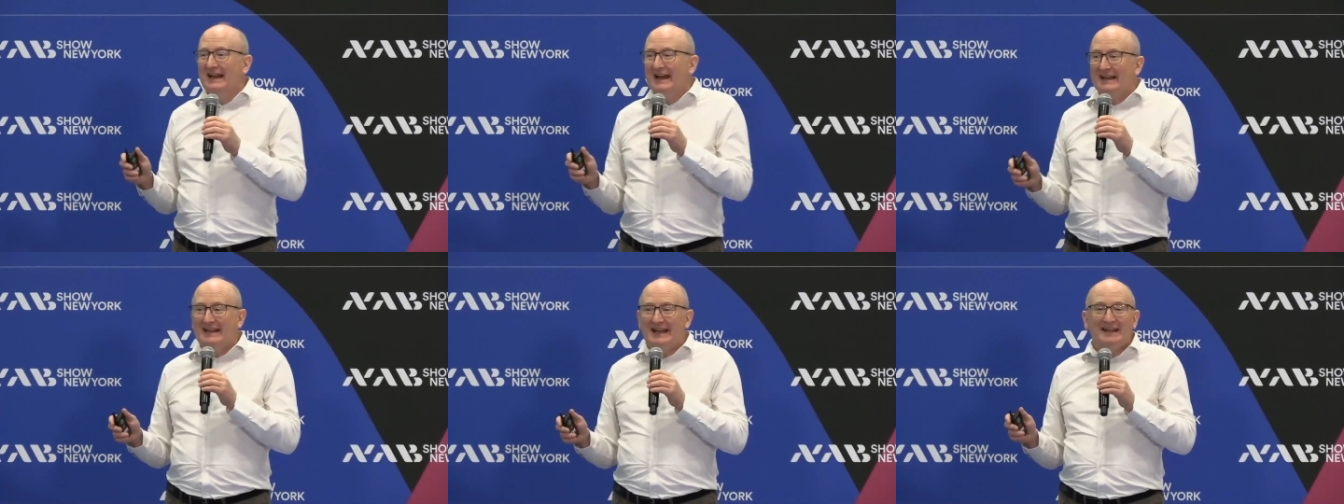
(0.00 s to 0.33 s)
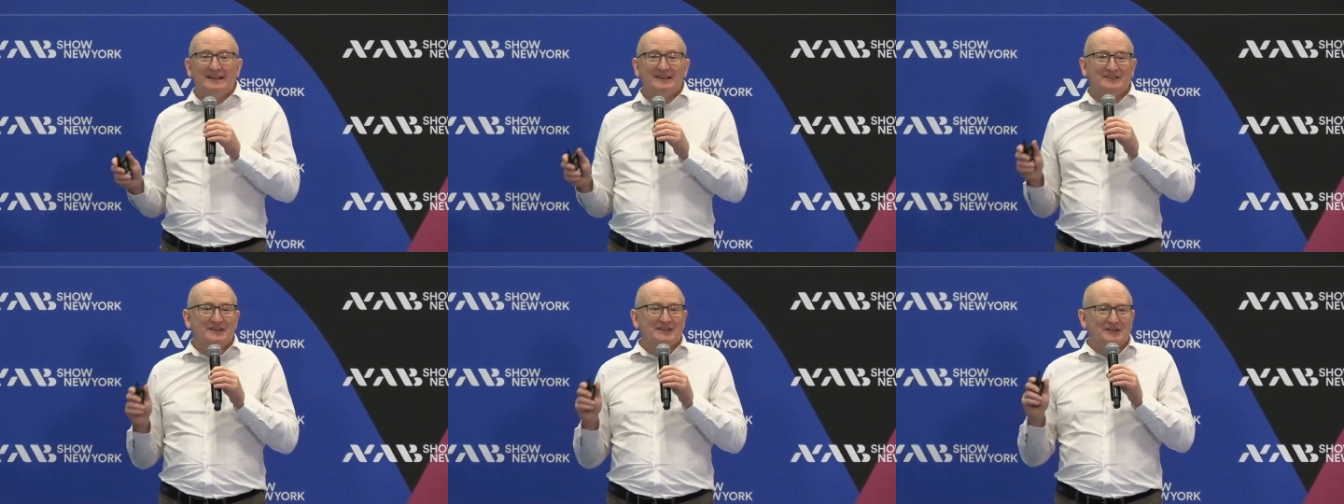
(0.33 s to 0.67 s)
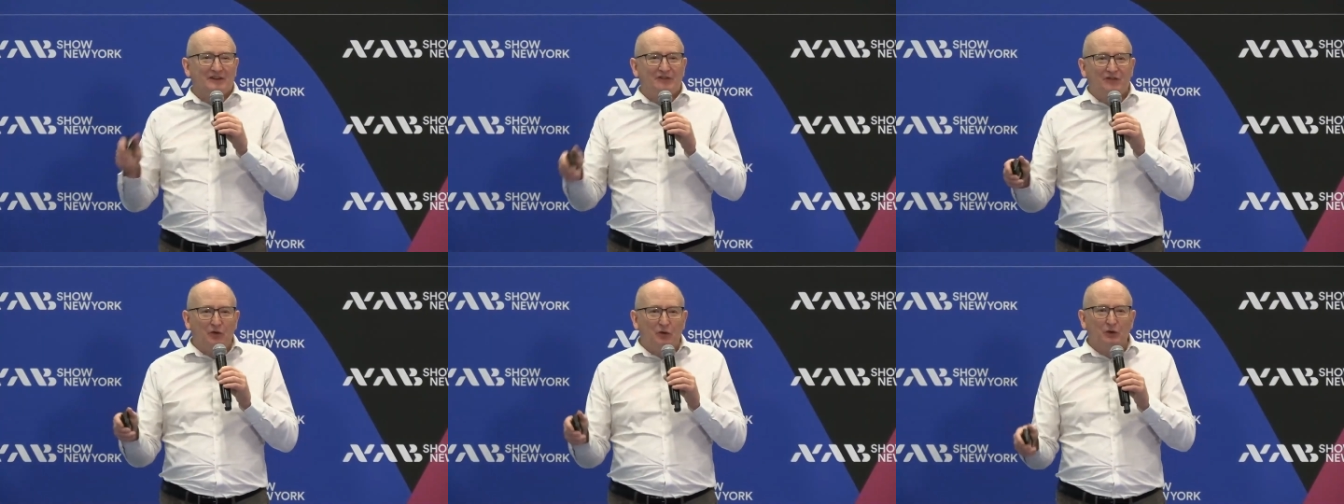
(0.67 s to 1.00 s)
again, is
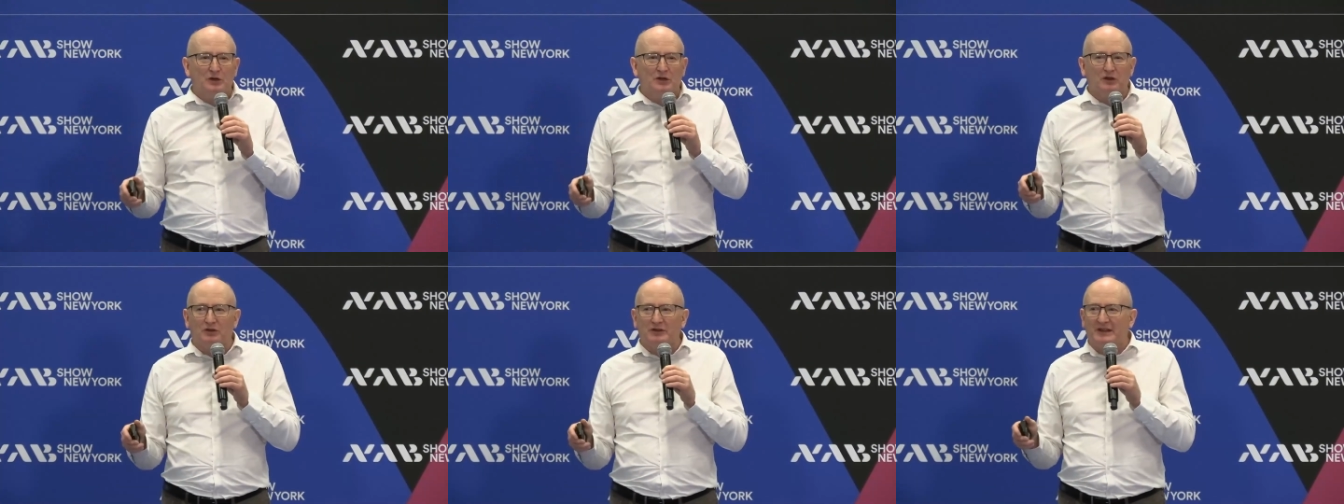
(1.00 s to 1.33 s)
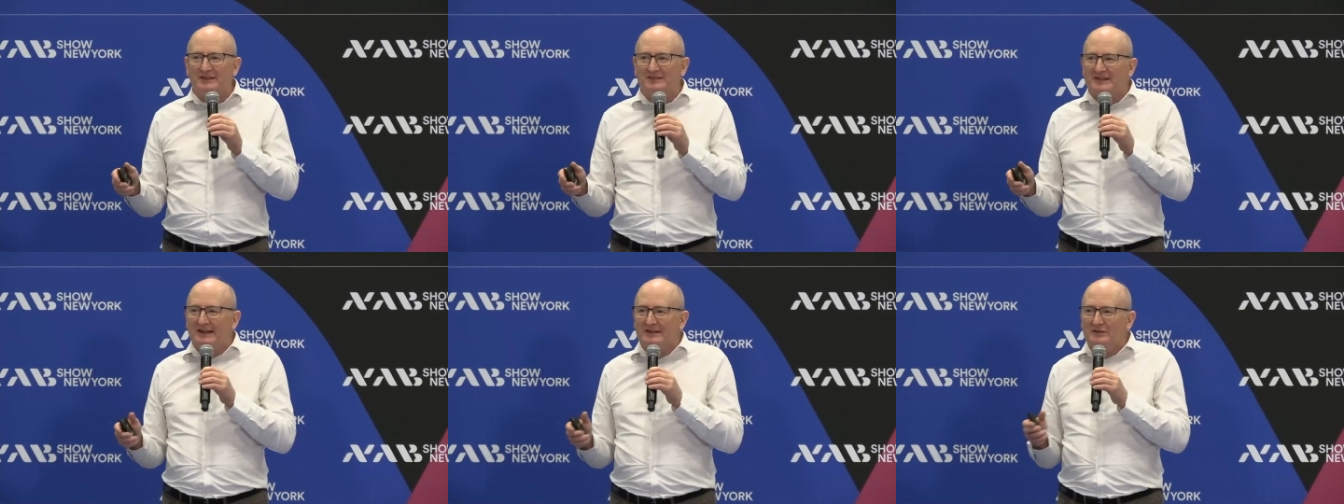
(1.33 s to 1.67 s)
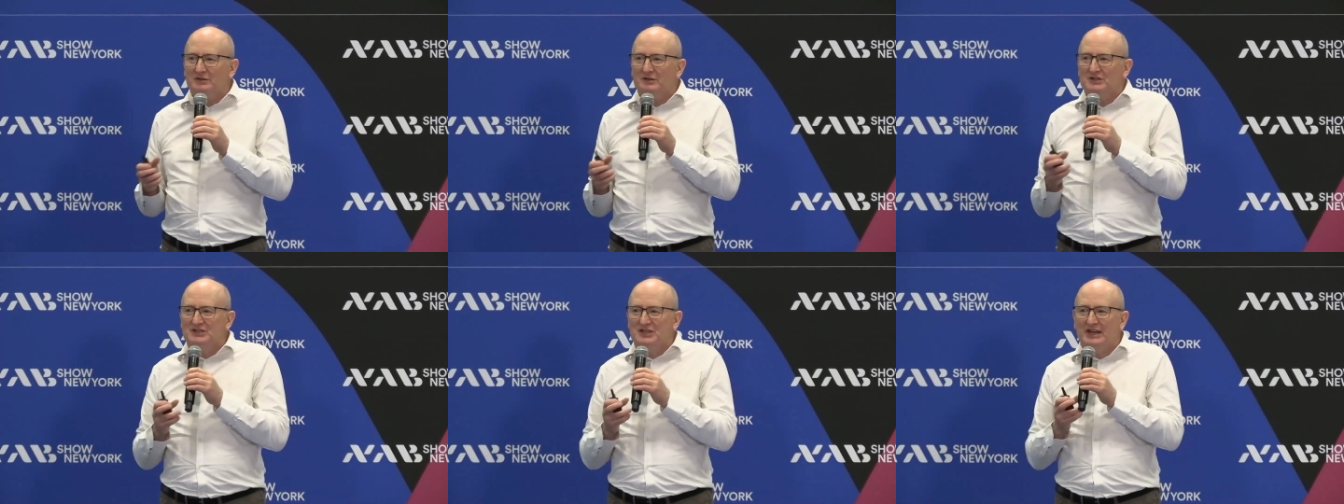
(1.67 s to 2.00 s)
it's a forward clocking
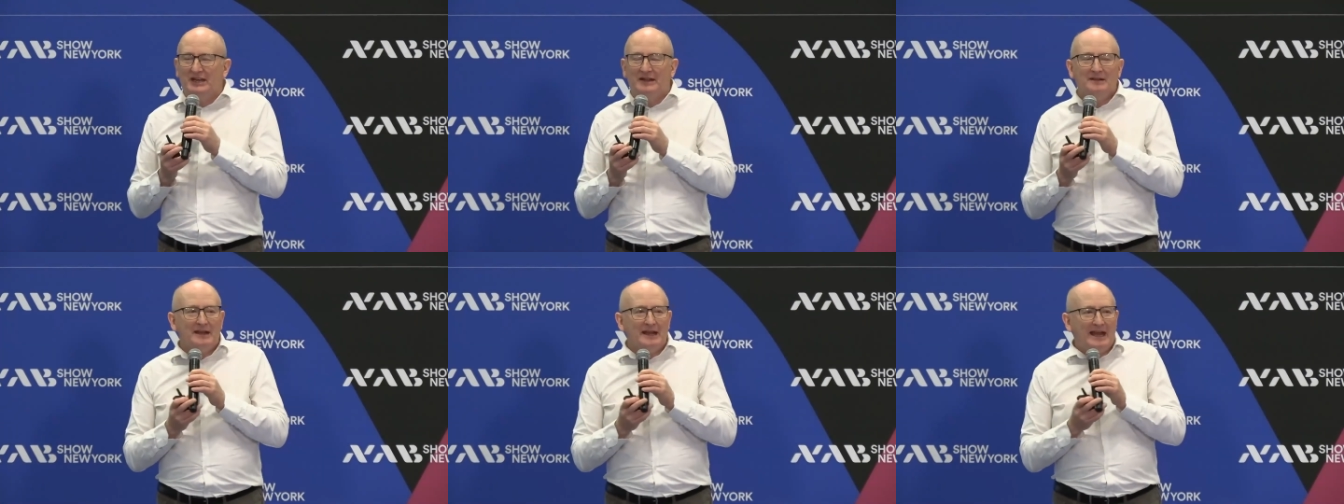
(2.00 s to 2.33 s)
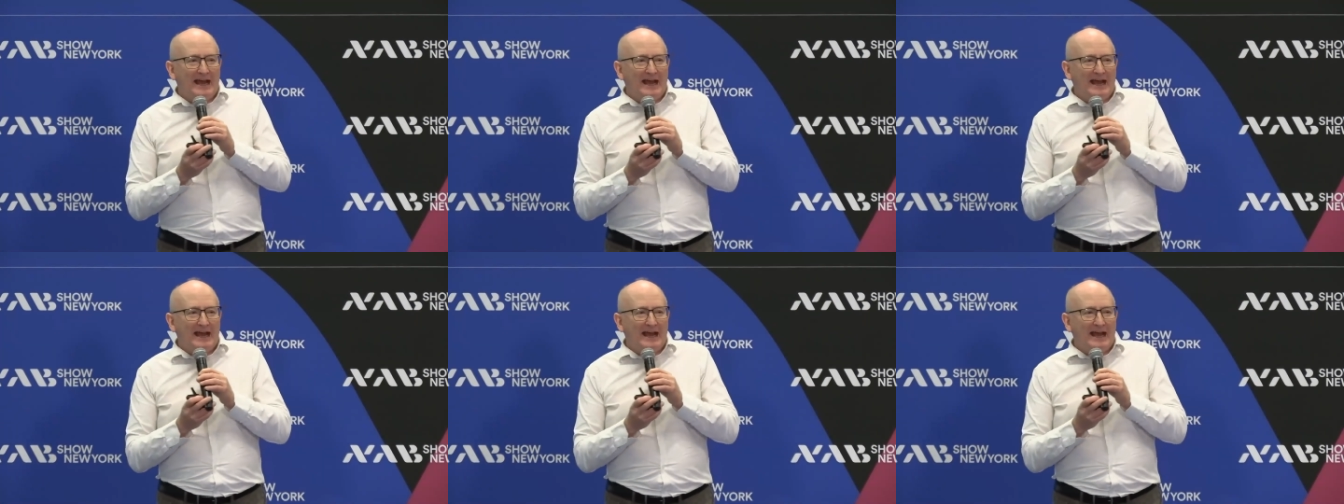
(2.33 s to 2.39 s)
technology.